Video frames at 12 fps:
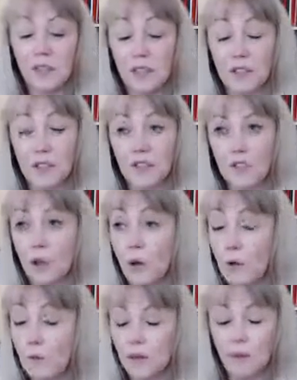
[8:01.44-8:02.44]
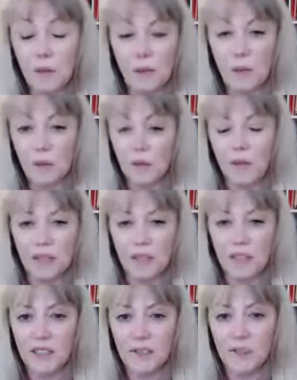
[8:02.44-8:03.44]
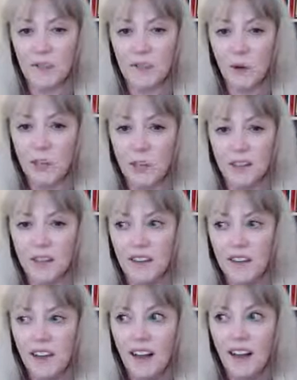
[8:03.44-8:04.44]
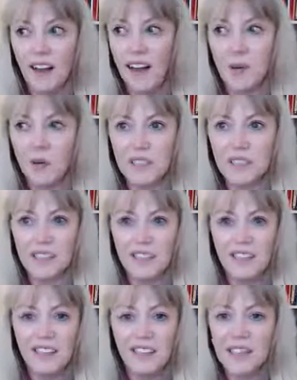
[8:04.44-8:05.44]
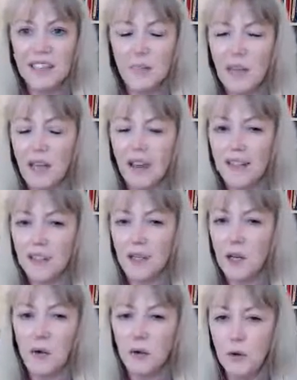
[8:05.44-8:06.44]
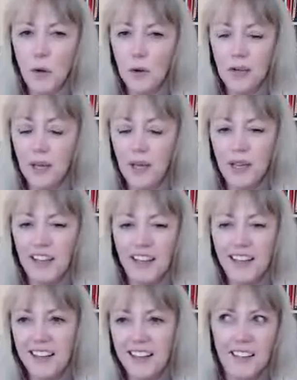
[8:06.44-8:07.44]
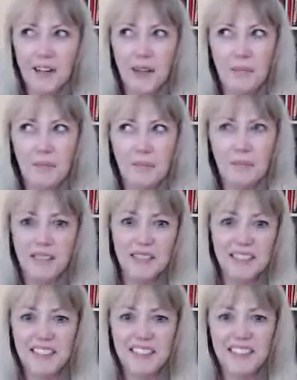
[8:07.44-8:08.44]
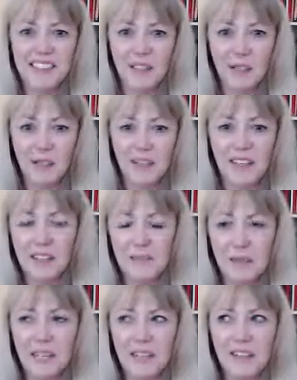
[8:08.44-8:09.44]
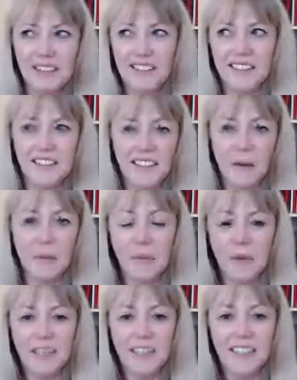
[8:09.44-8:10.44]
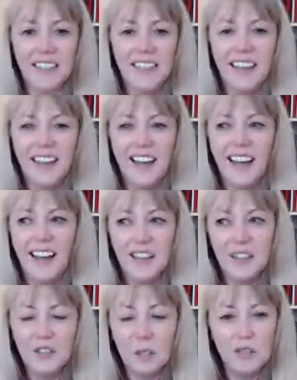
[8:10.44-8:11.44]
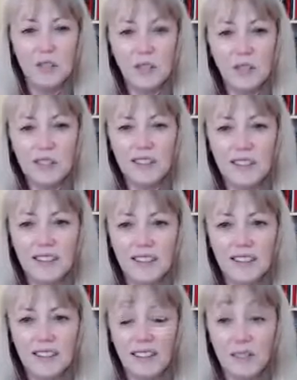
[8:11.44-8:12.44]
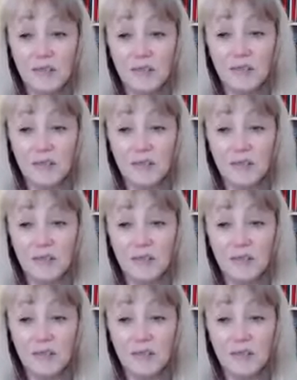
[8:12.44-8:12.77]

that so many people will resonate with. I've always hidden behind a logo and a business, and been the company. And it's only recently that I've